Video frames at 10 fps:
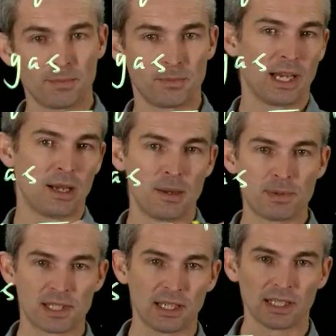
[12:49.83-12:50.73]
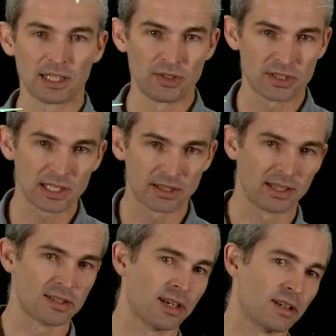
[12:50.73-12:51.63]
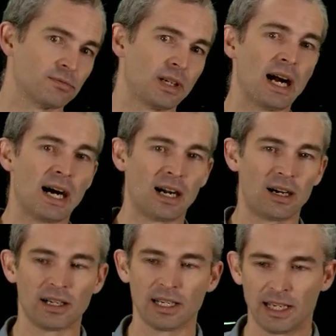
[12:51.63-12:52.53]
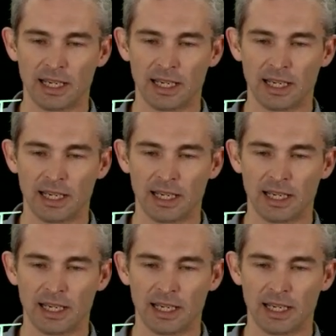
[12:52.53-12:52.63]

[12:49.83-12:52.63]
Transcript: In particular, using things like R